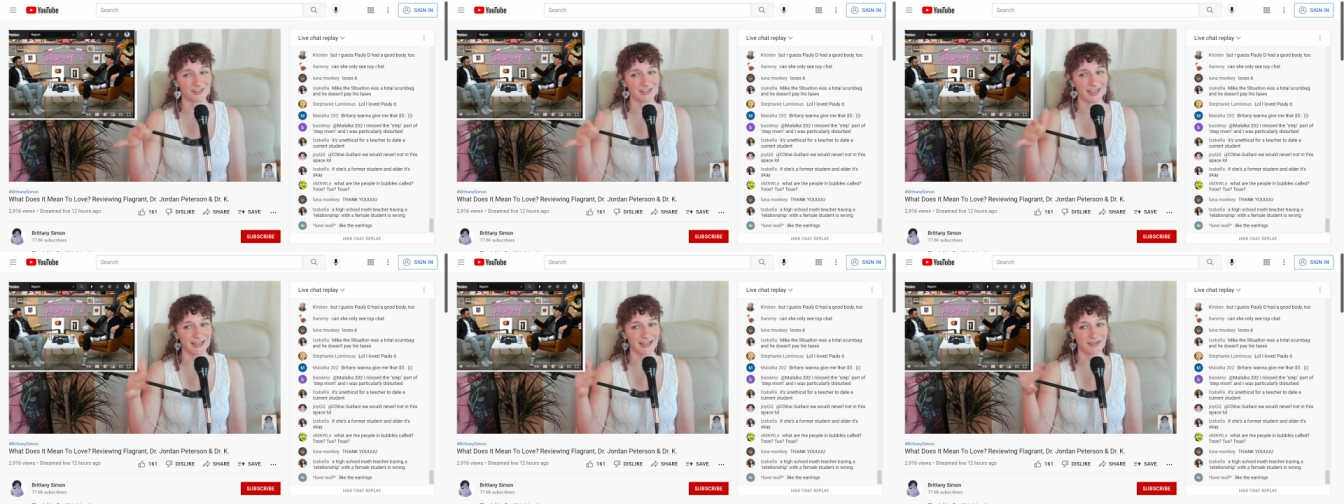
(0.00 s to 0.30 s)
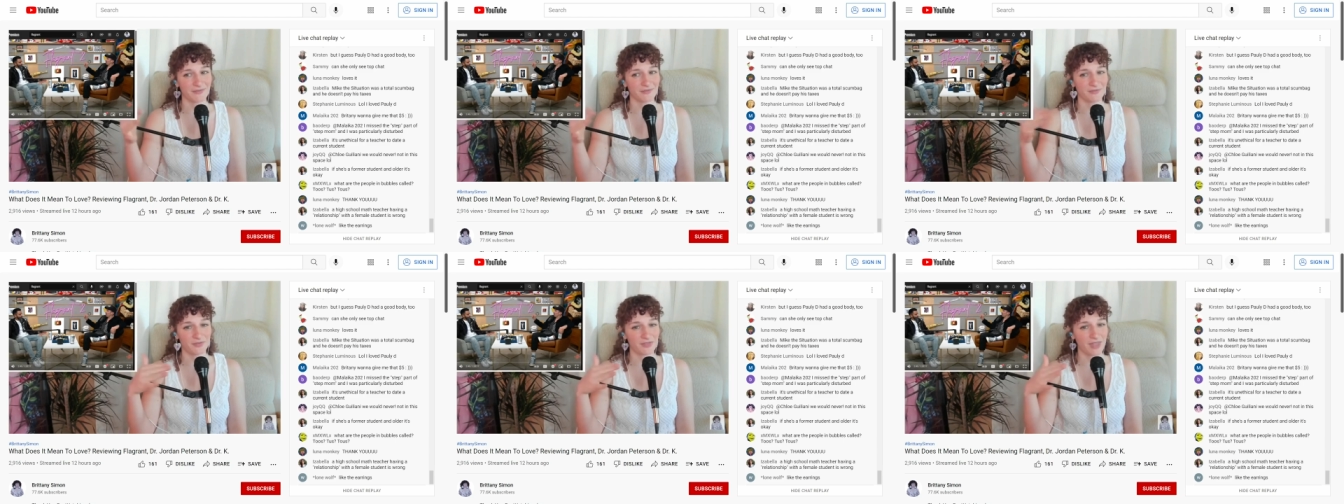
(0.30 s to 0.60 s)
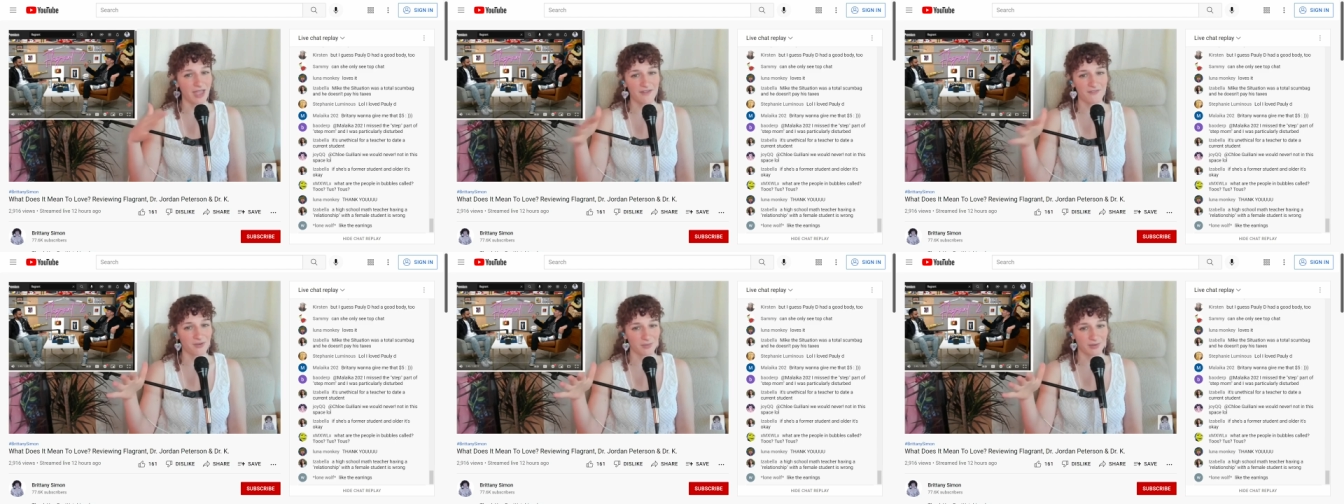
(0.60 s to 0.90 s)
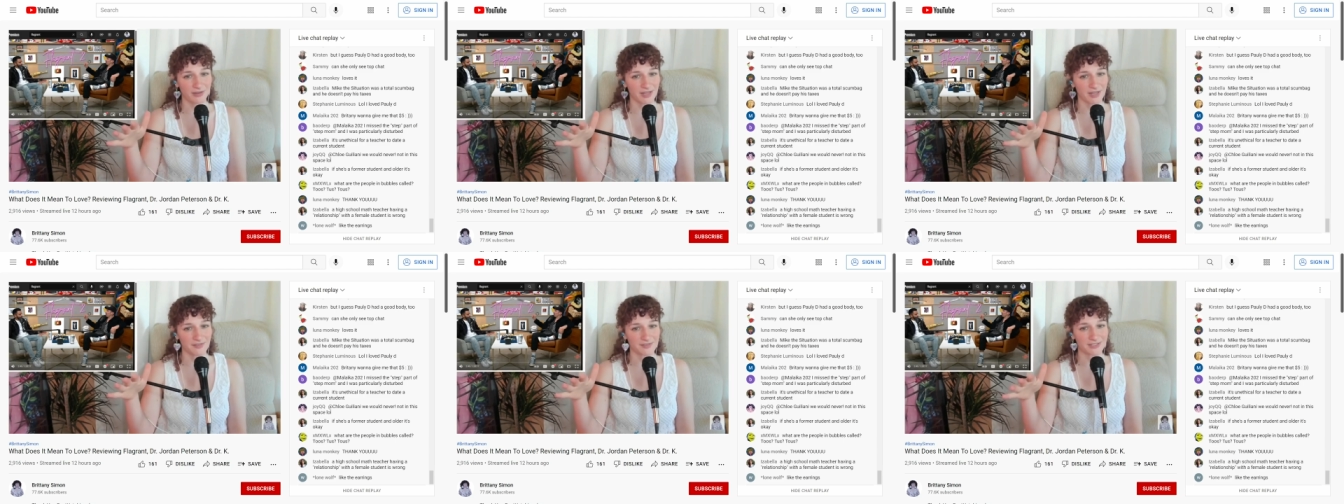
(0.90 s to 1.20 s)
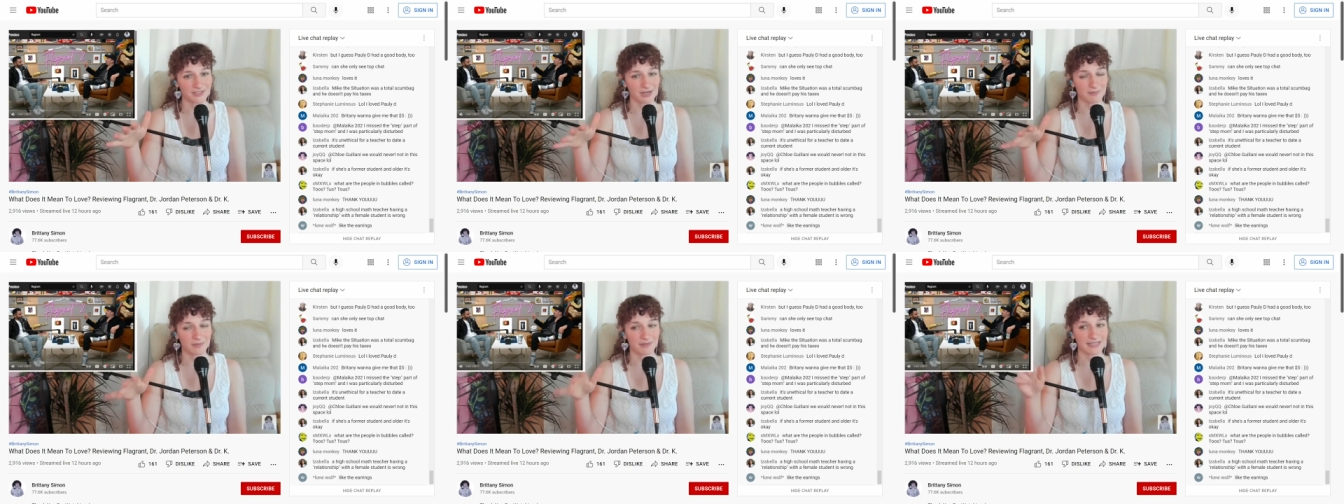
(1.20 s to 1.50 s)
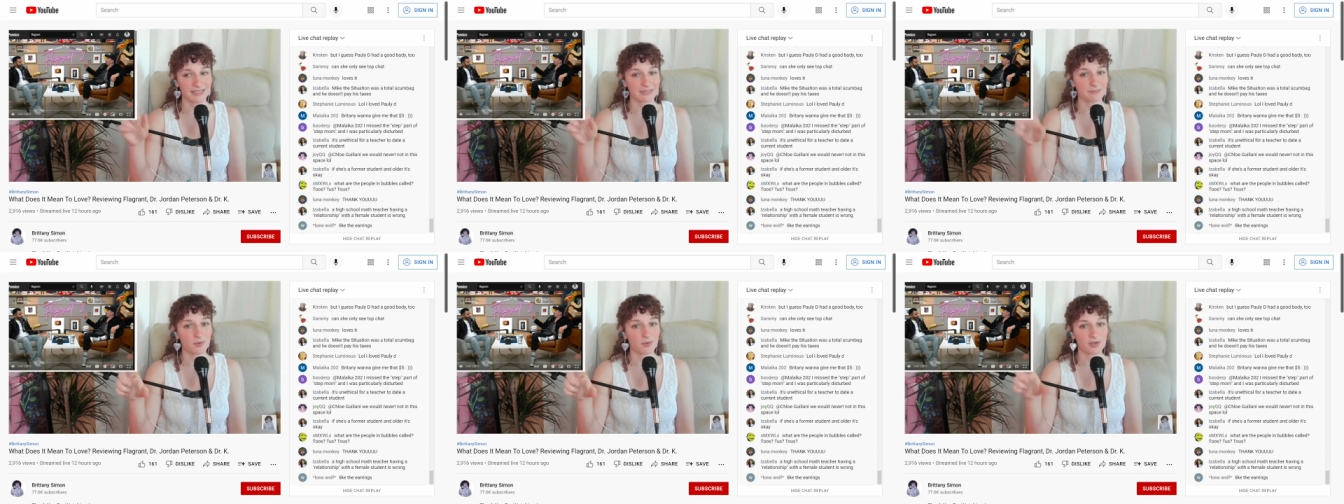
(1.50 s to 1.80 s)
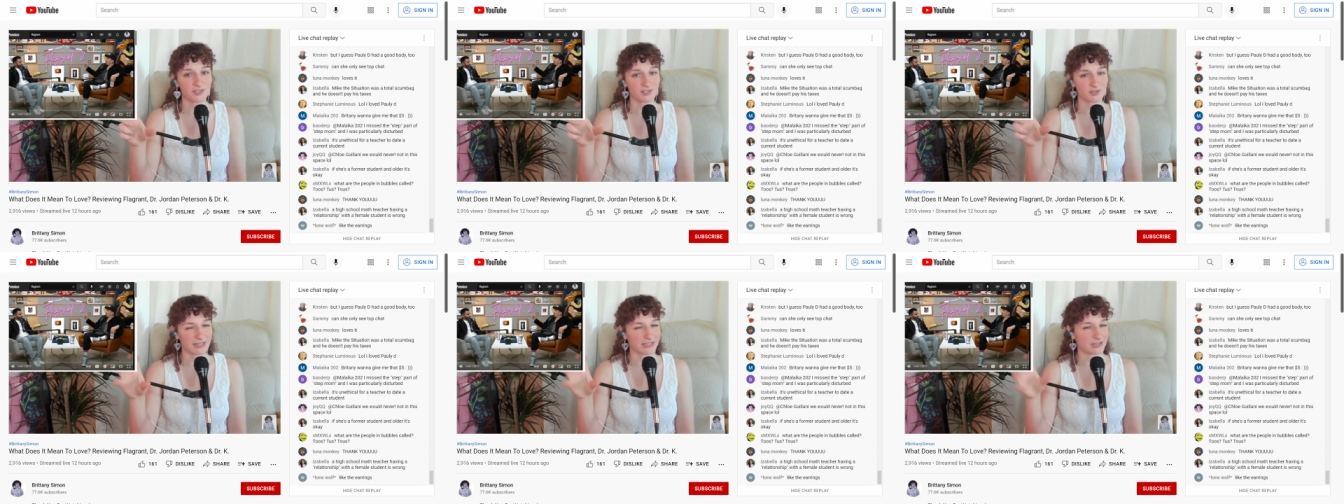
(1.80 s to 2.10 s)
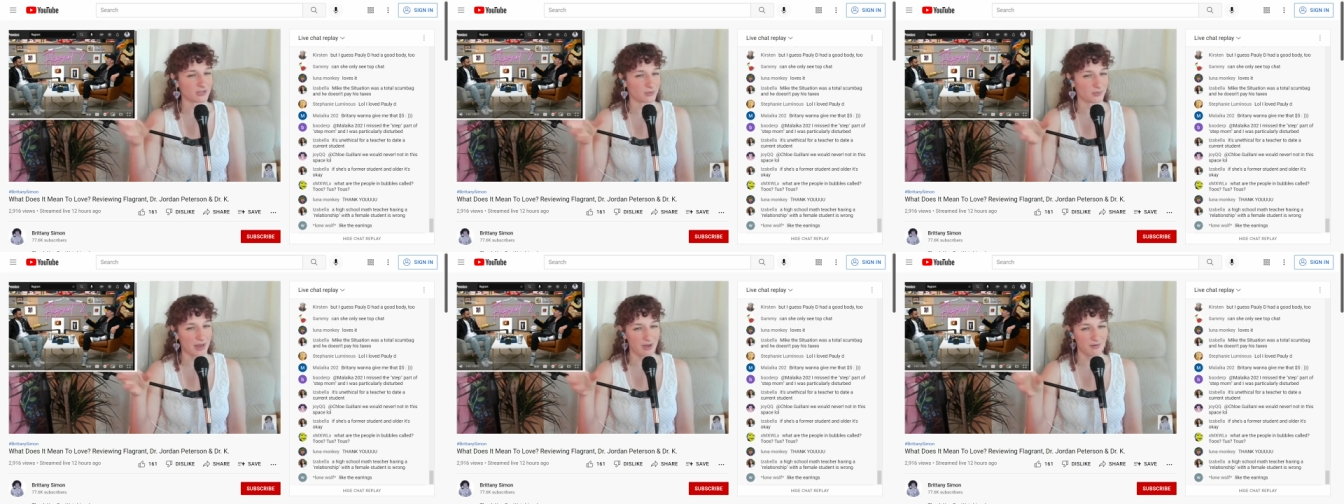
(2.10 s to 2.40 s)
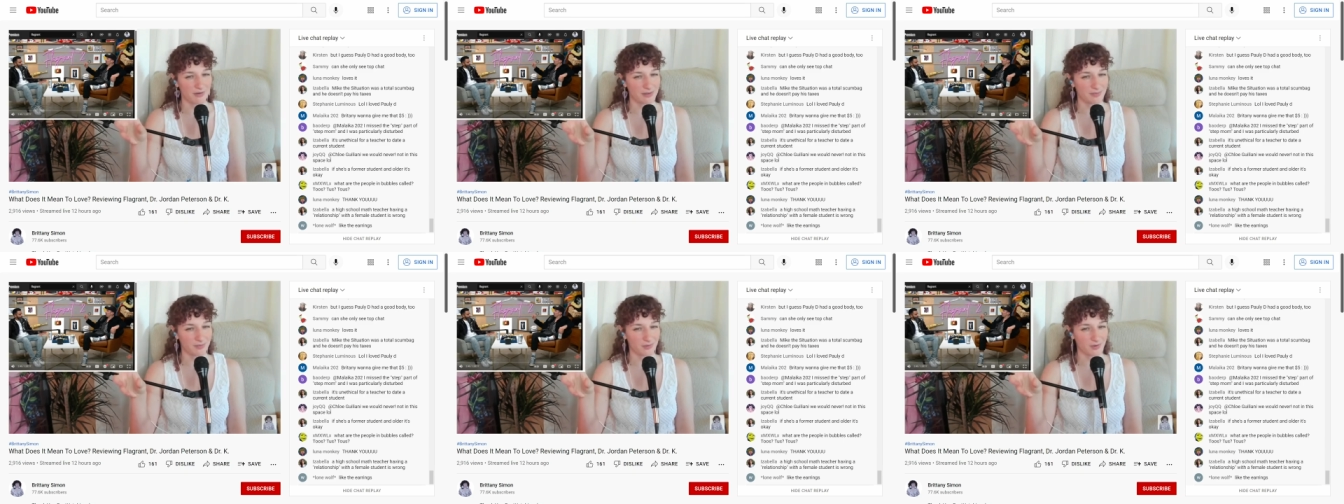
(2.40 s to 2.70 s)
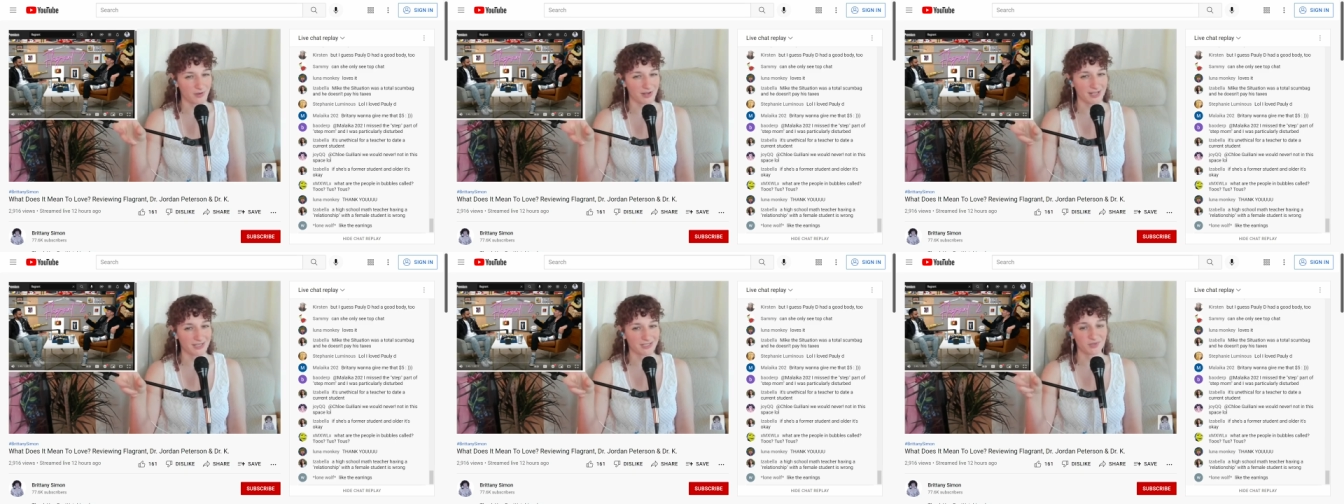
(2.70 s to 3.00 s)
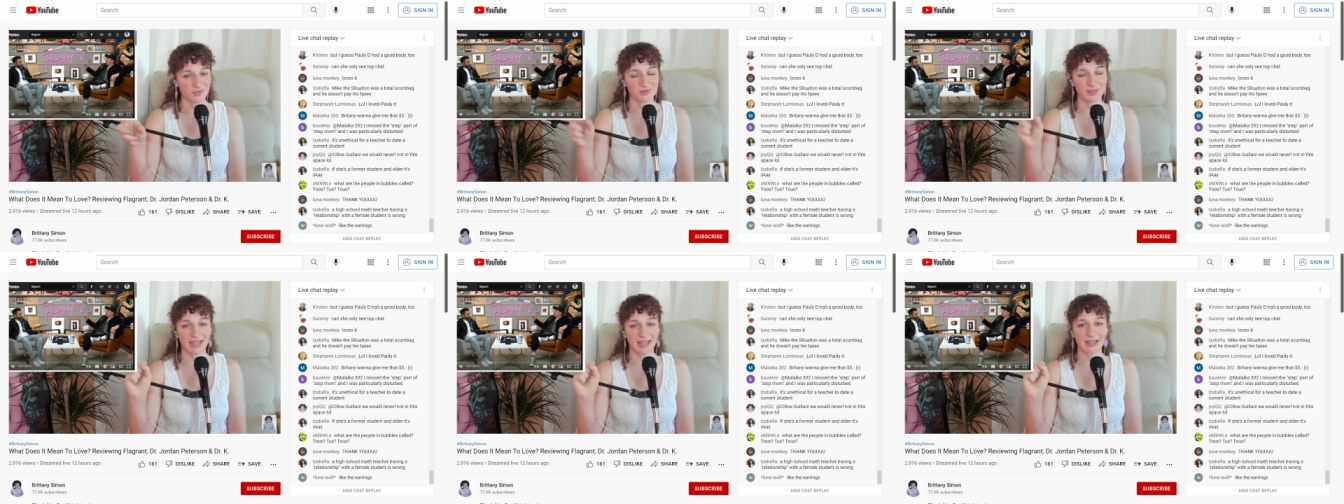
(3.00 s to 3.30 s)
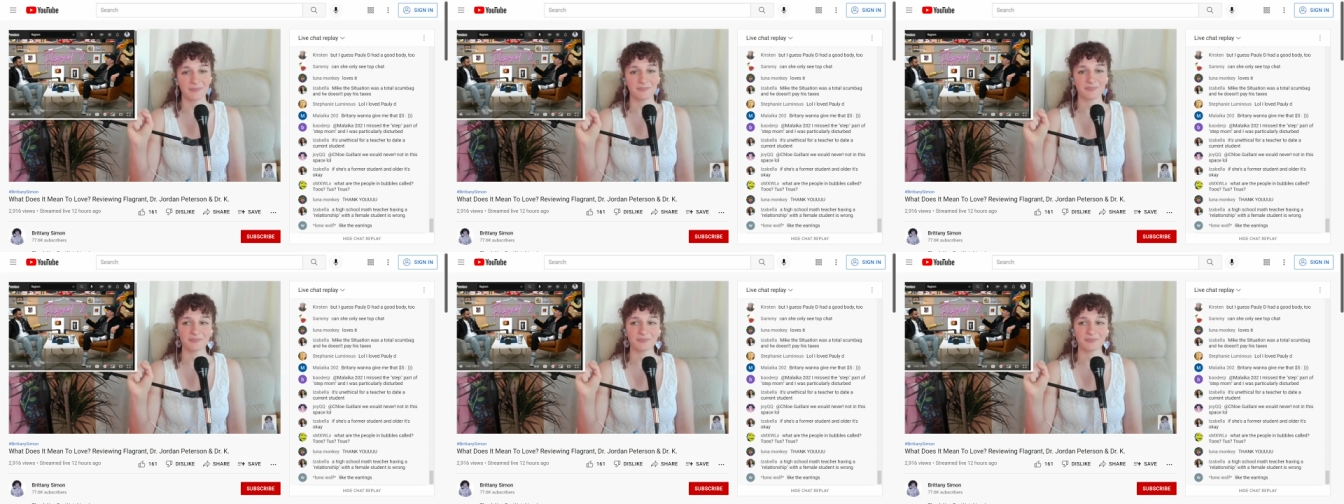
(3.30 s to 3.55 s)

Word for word: Like everyone loves her, but these boys are like the rowdy boys who like